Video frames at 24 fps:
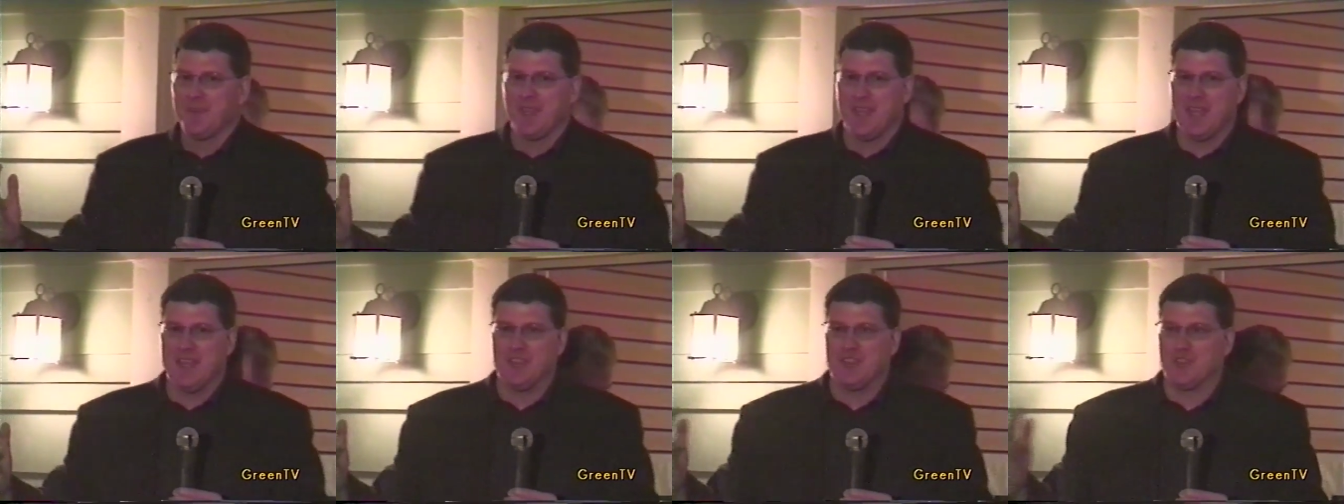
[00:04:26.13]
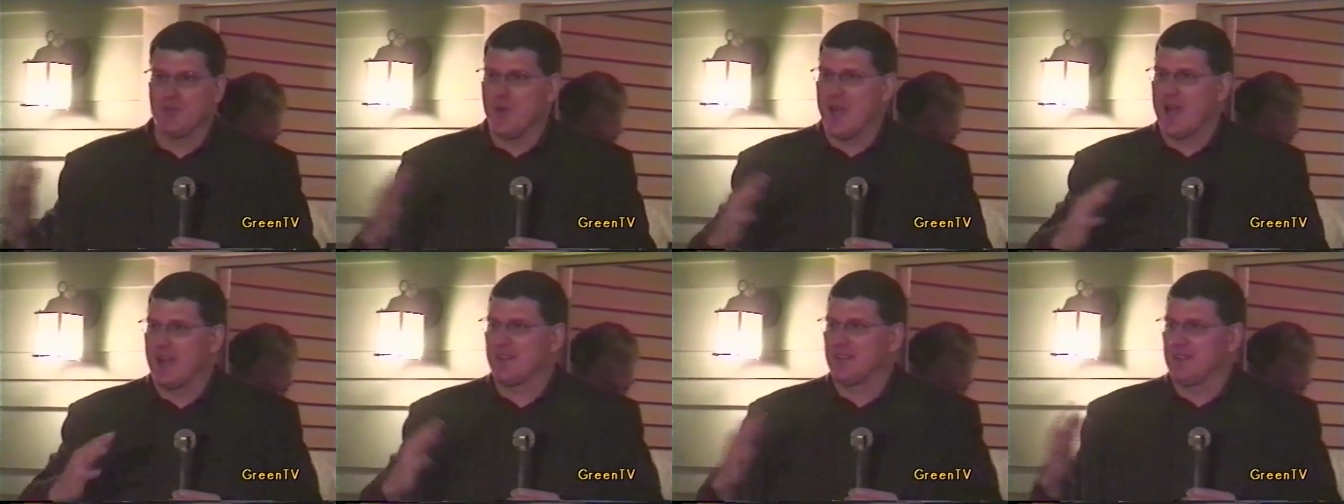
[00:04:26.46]
in
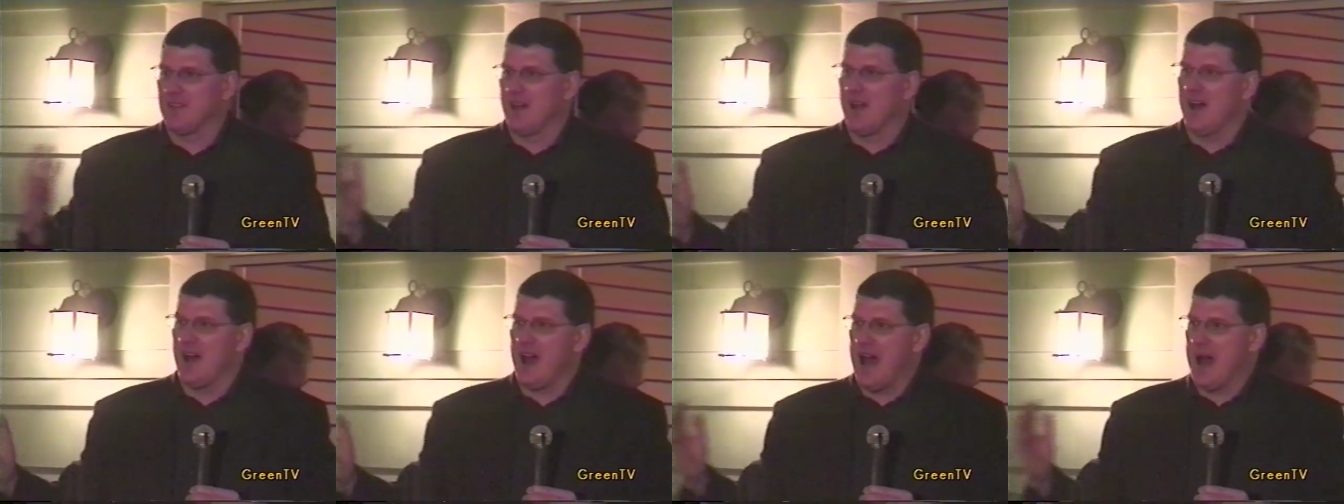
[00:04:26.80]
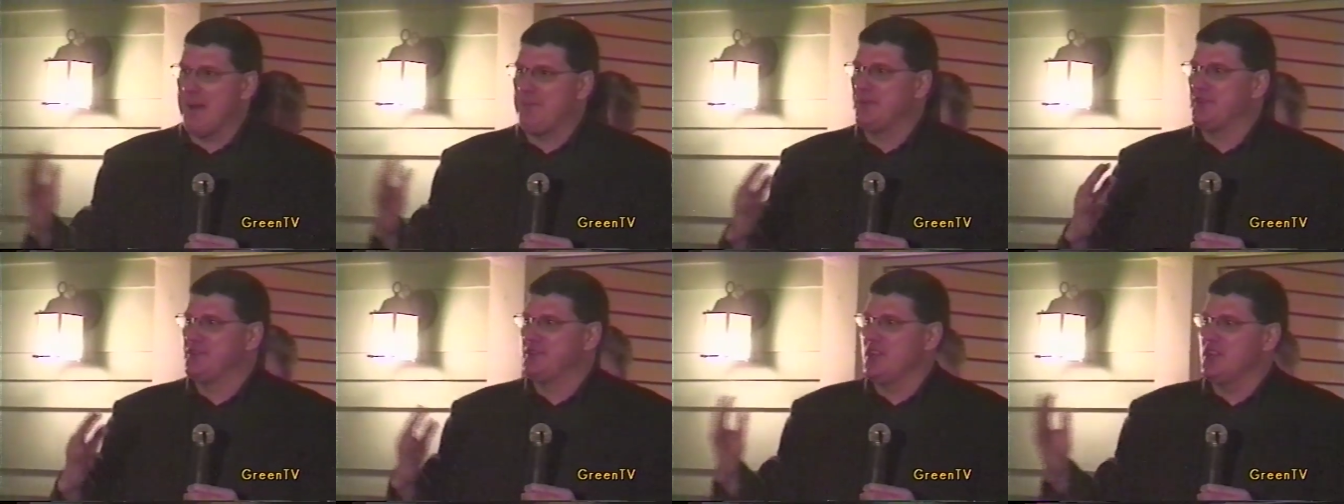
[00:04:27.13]
direct uh,
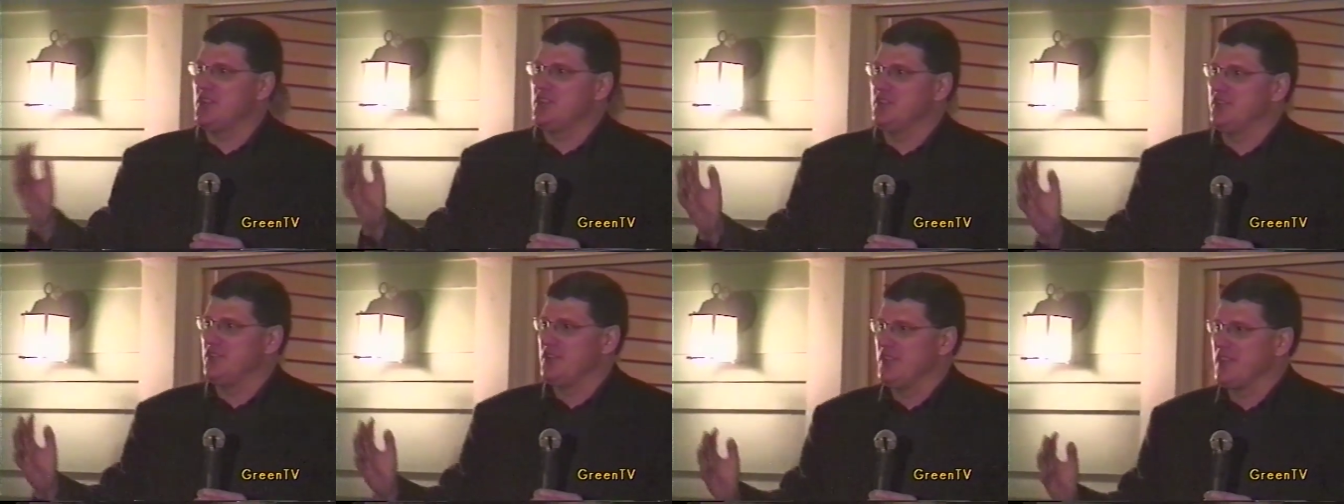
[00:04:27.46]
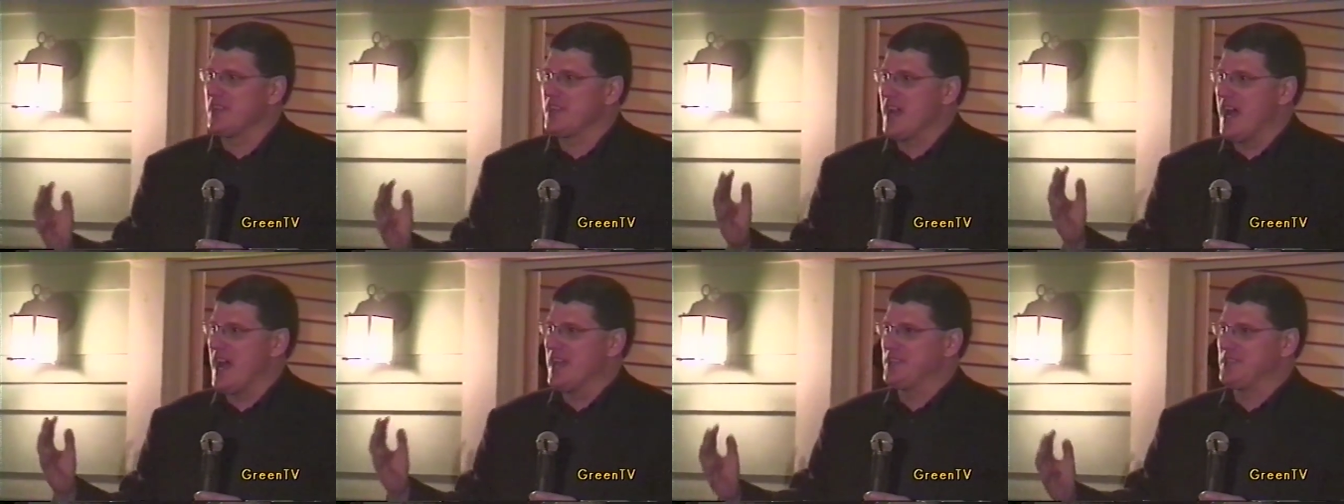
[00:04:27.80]
opposition to the
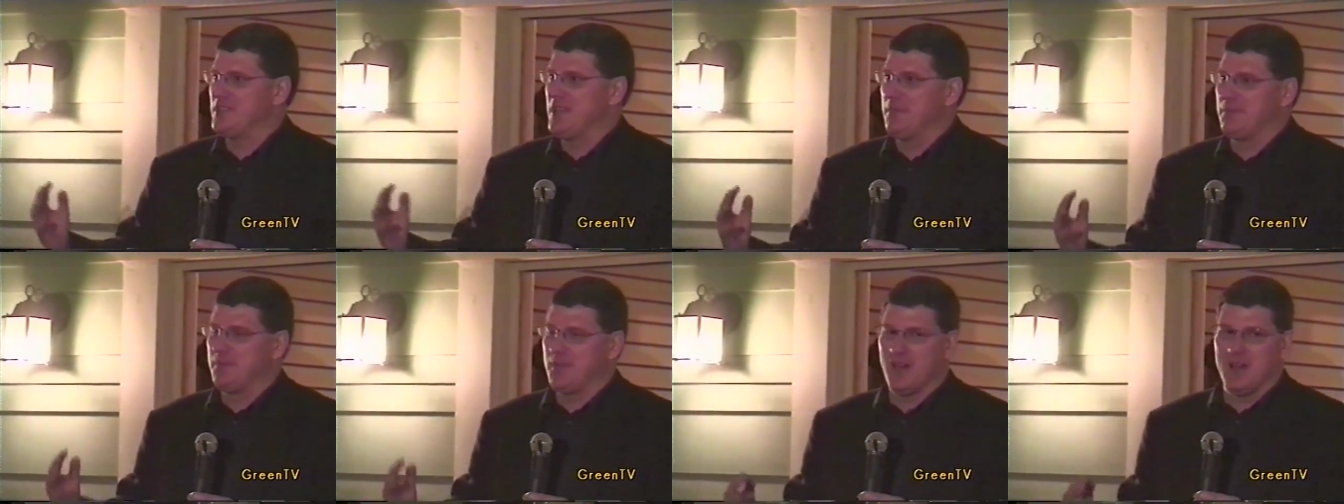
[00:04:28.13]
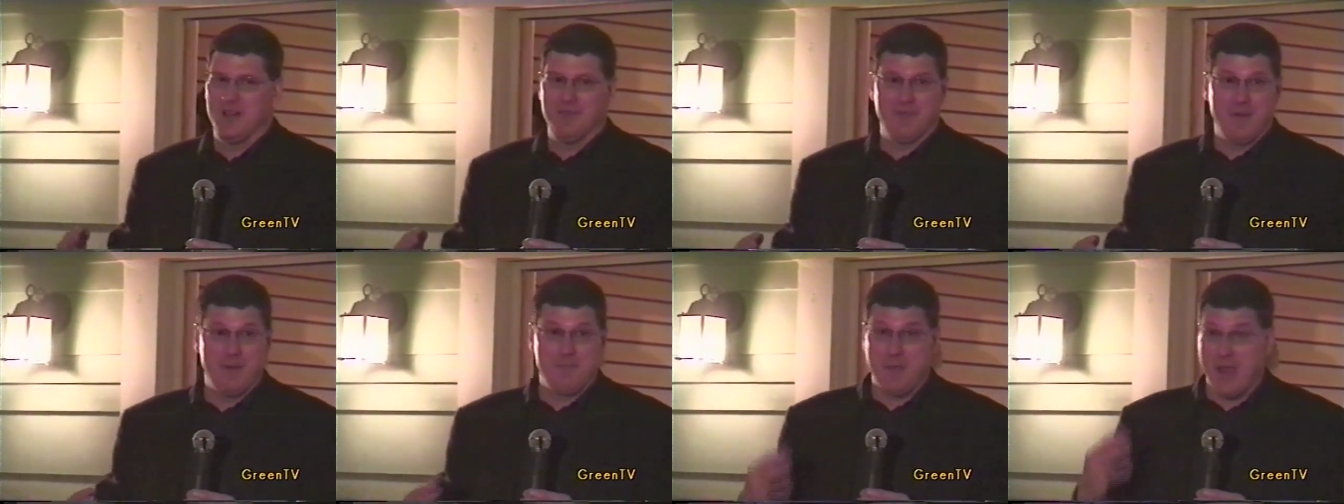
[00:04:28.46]
concept
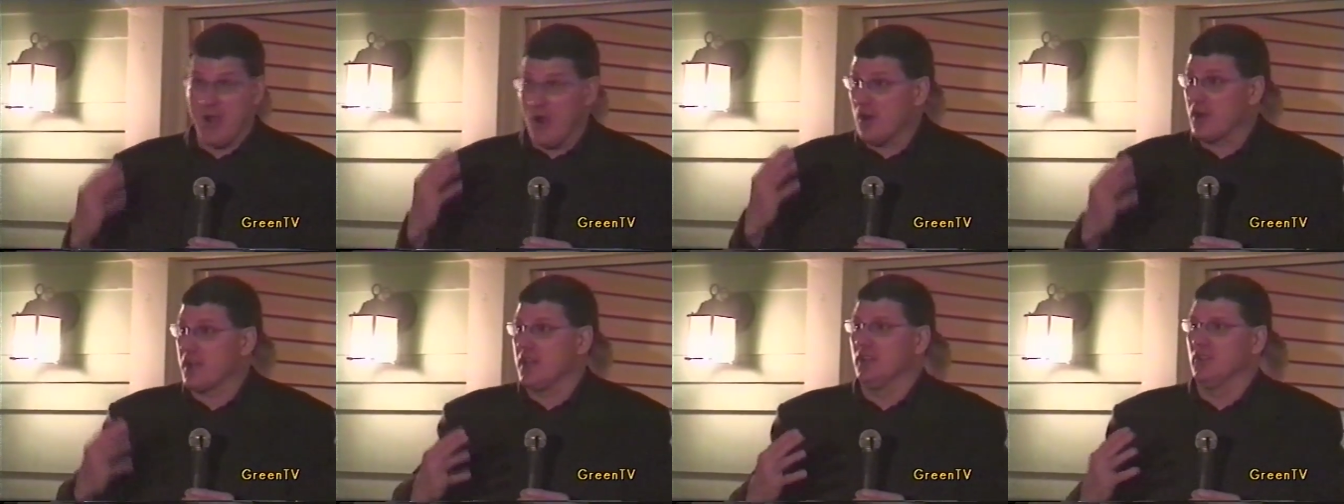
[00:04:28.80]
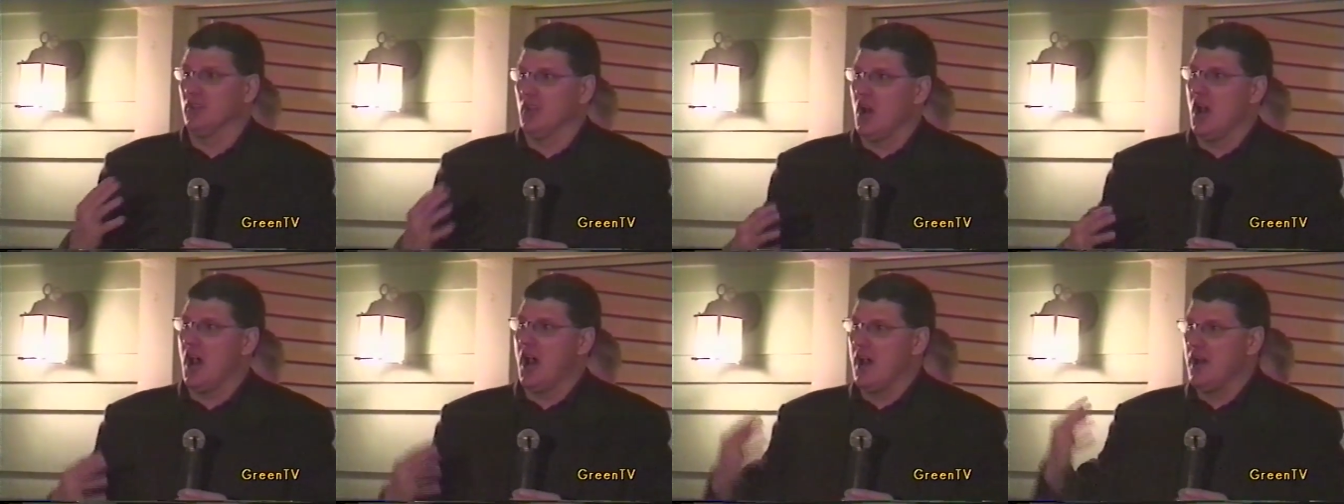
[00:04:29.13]
of
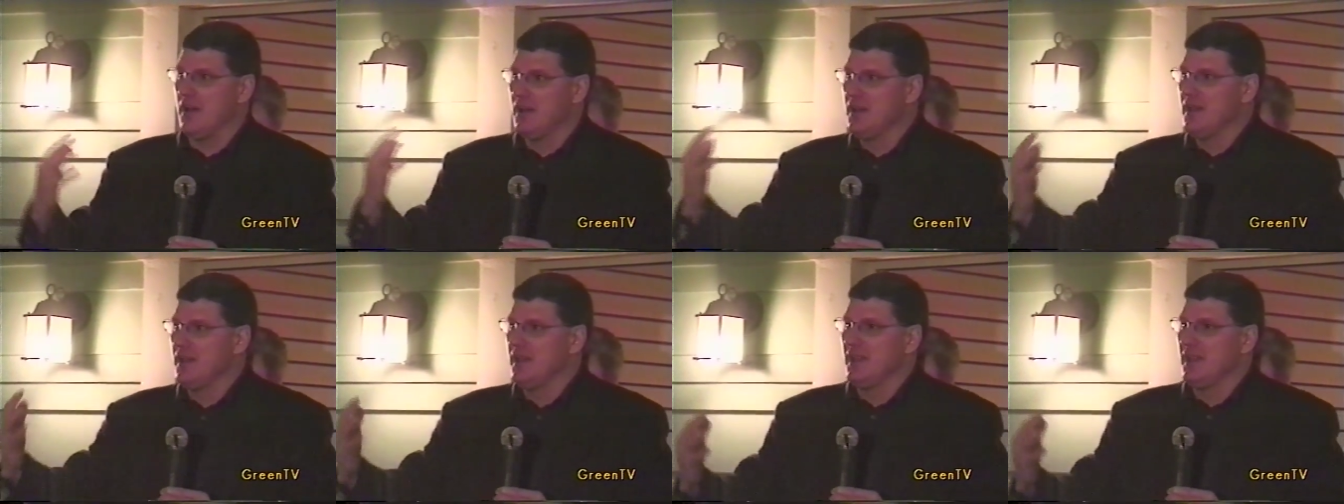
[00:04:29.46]
American law.